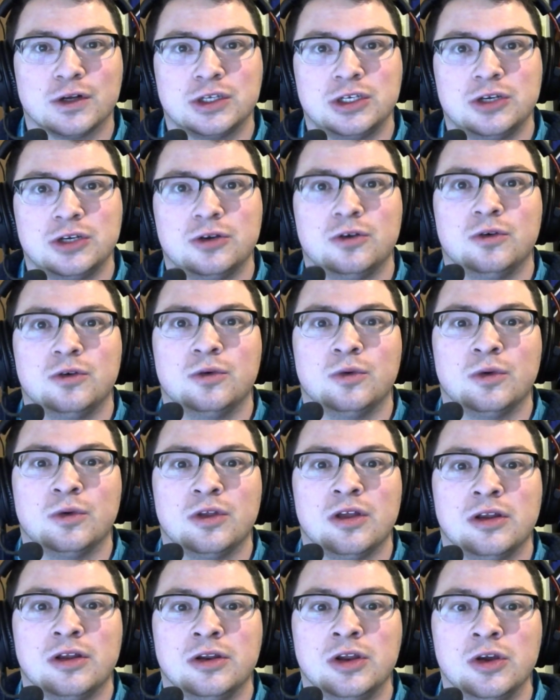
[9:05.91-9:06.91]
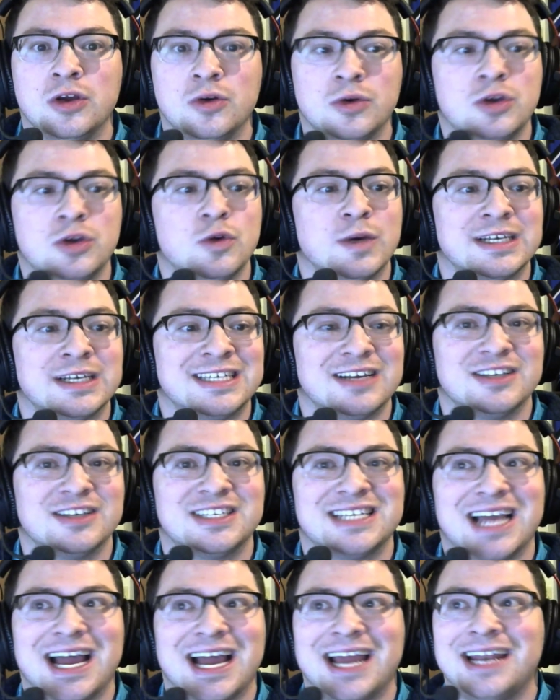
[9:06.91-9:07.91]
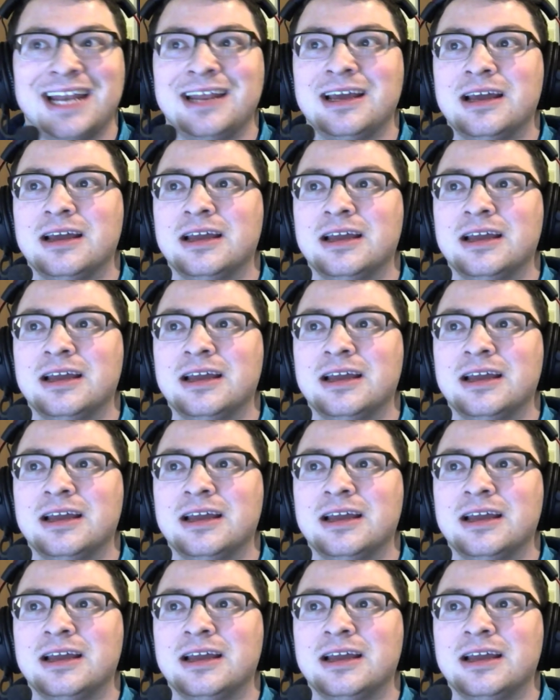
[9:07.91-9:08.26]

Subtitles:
to new USL side,